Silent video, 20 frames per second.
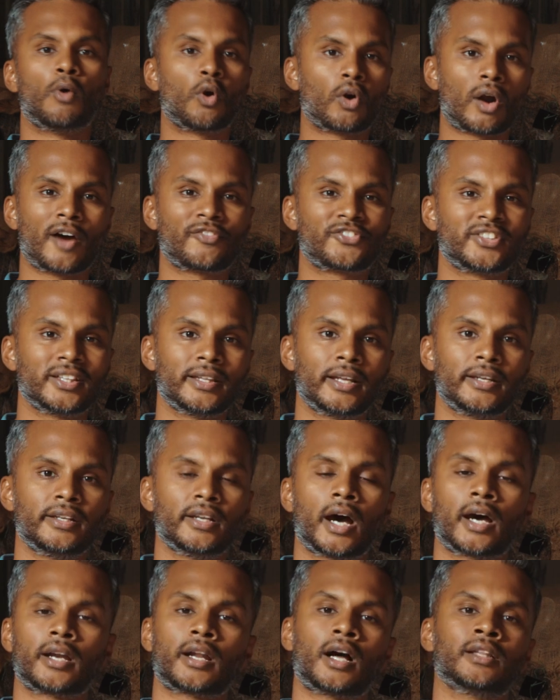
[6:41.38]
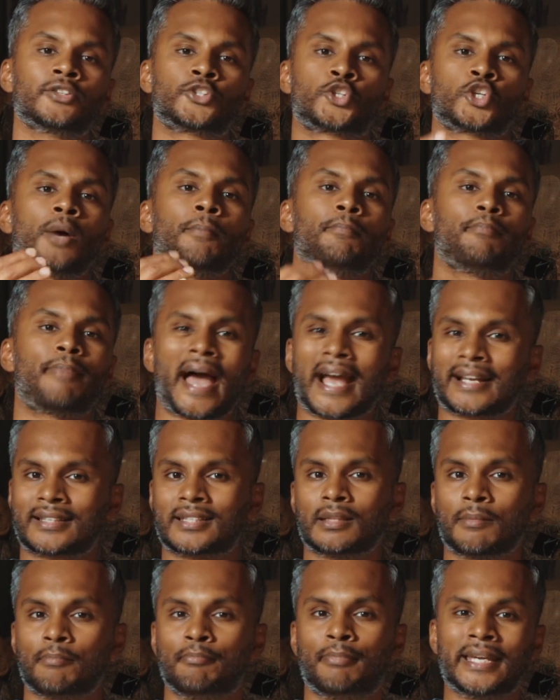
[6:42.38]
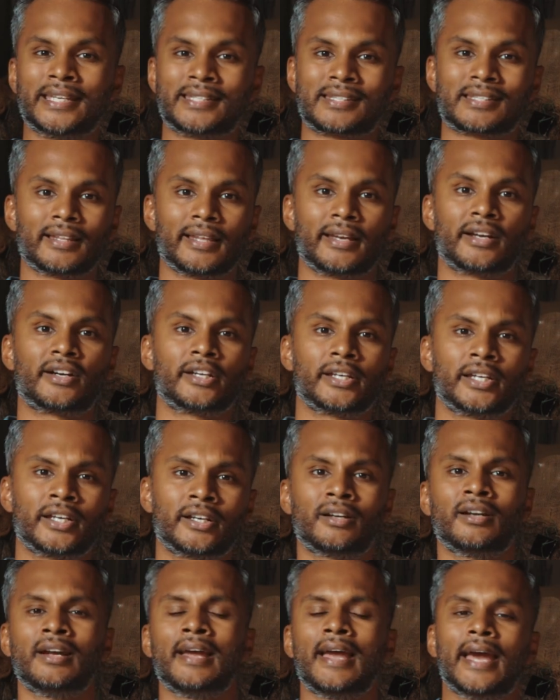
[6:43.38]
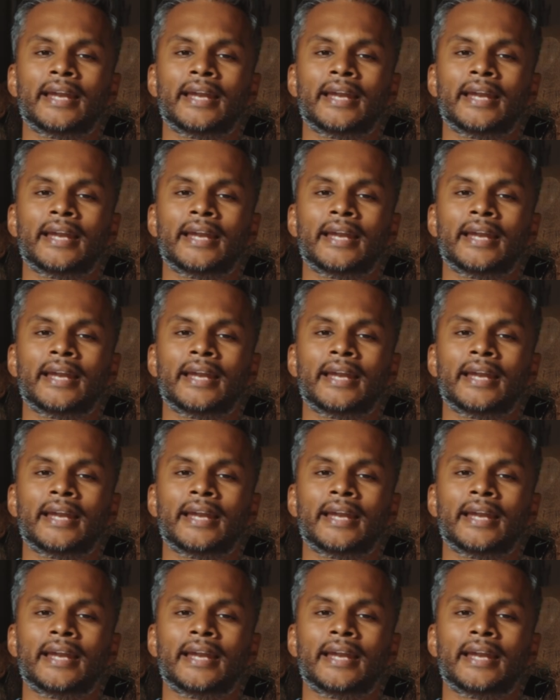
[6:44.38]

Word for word: More often than not, I'll jump back to the base layer here